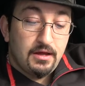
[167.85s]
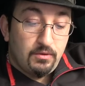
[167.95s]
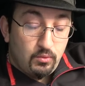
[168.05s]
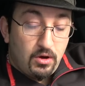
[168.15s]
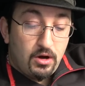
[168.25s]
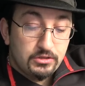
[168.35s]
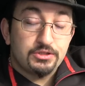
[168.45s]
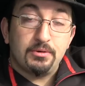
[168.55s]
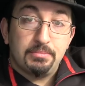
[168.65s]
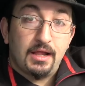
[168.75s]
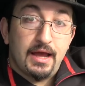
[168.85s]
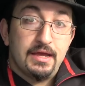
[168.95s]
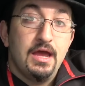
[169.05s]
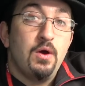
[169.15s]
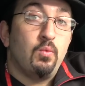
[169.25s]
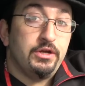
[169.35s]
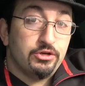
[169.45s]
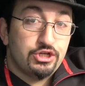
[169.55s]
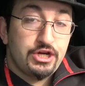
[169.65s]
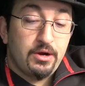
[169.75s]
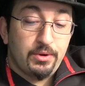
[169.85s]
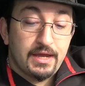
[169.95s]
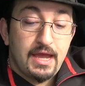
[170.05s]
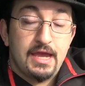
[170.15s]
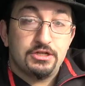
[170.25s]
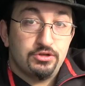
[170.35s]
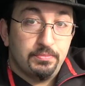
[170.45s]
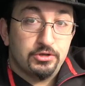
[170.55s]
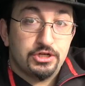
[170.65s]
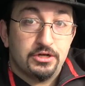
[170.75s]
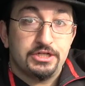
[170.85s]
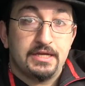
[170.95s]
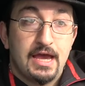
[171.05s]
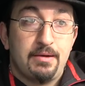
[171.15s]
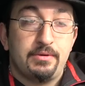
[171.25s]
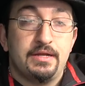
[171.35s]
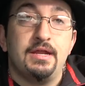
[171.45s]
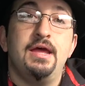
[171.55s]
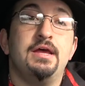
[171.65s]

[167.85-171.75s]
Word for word: will also apply when you're sharing a supercharging cabinet.